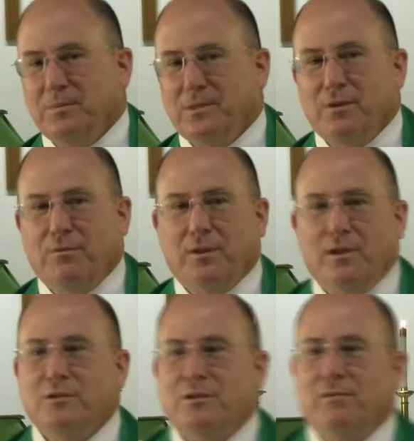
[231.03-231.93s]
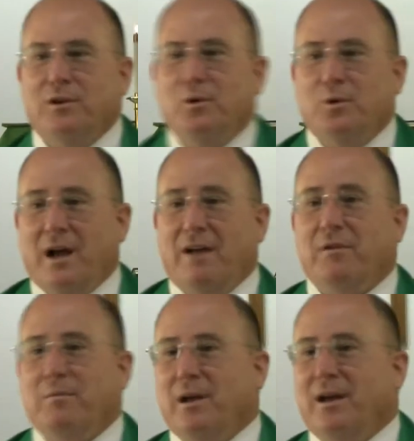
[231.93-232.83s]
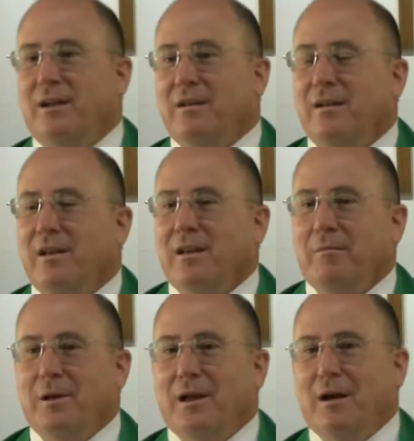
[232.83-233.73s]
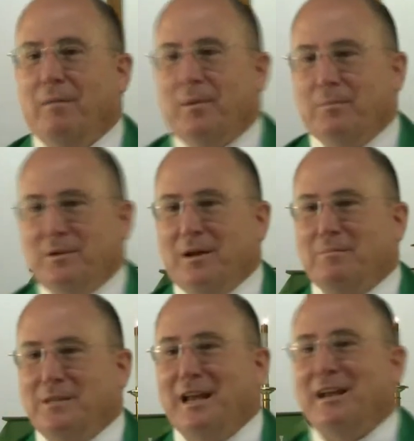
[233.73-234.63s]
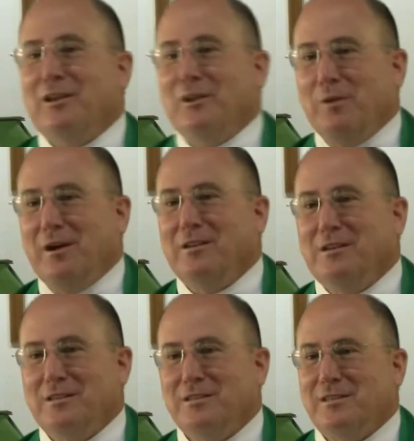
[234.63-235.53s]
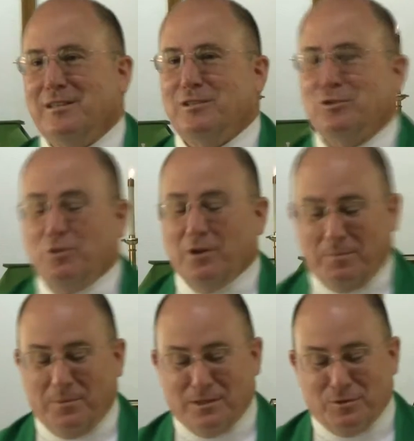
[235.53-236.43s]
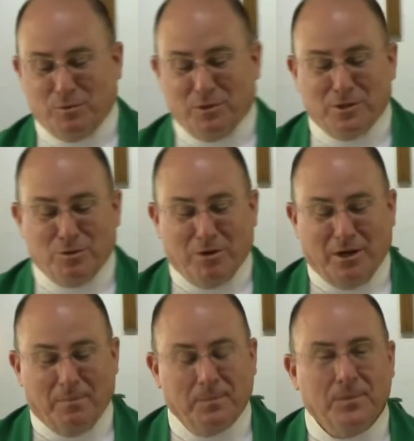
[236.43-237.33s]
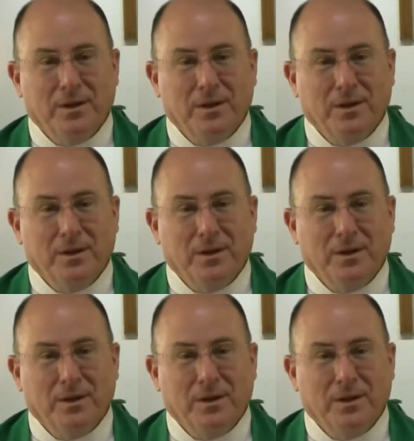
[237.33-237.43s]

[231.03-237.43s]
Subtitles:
So for those of you who haven't been up, I'm taking you on this trip, this free trip.